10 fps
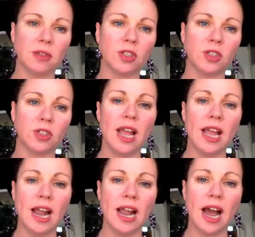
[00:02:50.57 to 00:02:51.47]
to
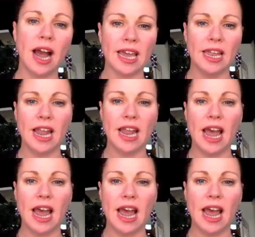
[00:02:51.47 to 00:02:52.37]
join. I can
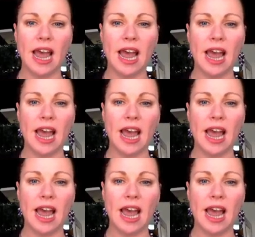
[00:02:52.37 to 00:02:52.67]
add a cover